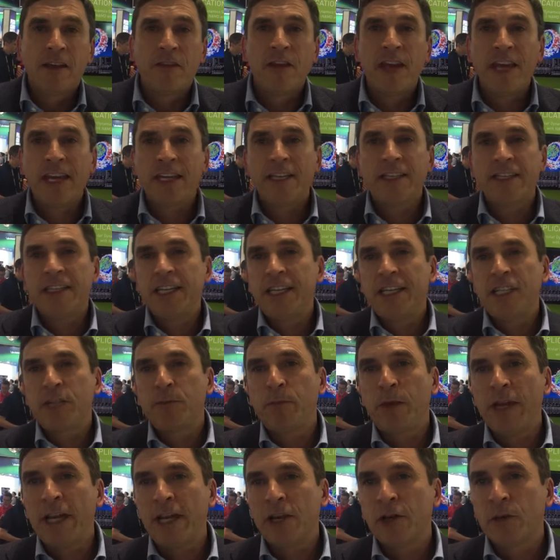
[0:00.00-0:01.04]
they can see
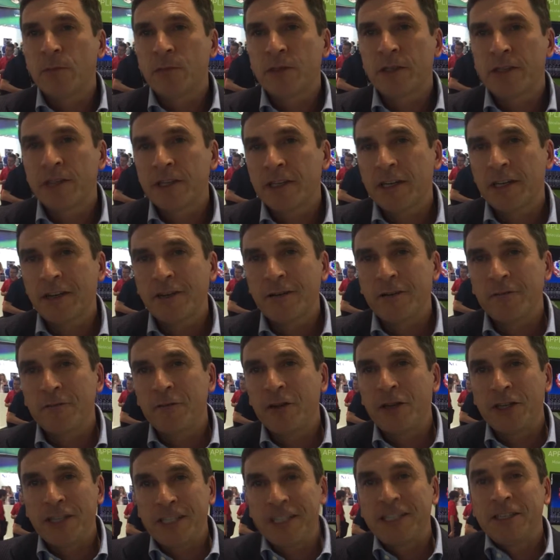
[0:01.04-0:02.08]
speed-ups
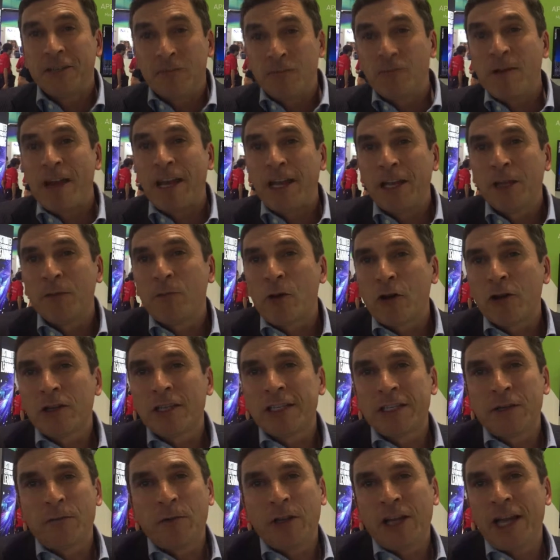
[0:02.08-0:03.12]
versus regular
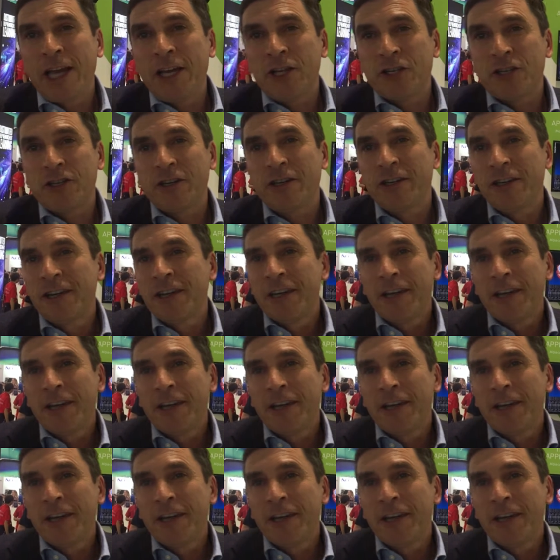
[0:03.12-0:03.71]
model simulation